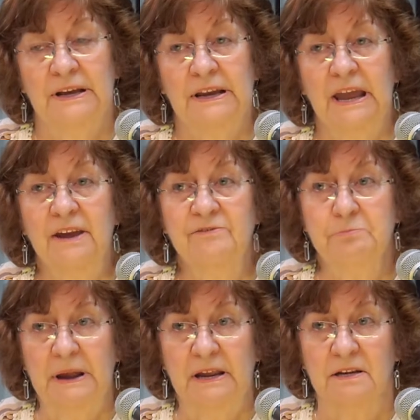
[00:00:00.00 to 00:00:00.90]
cave
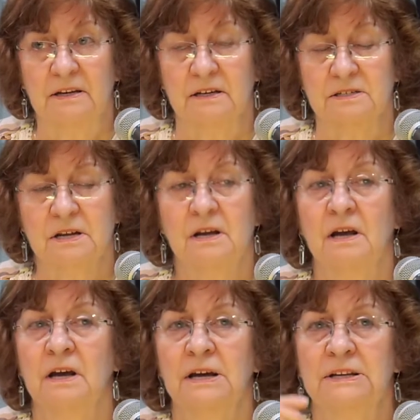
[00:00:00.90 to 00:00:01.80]
paintings.
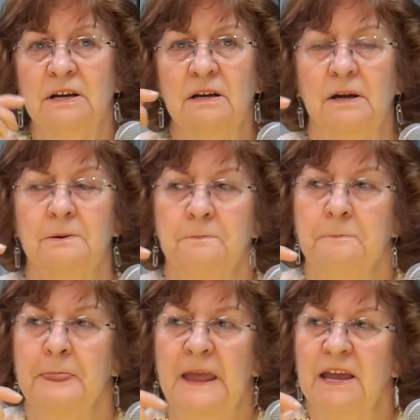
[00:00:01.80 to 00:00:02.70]
I tell you,
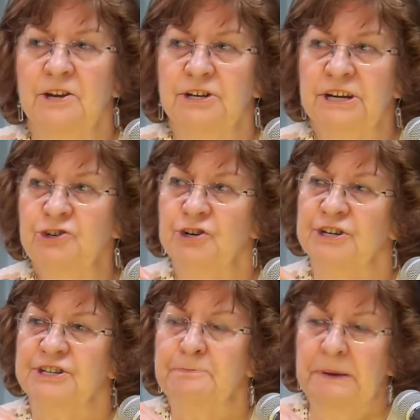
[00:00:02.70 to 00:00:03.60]

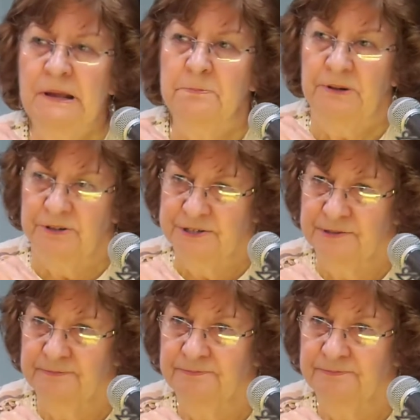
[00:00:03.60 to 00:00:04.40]
indigenous peoples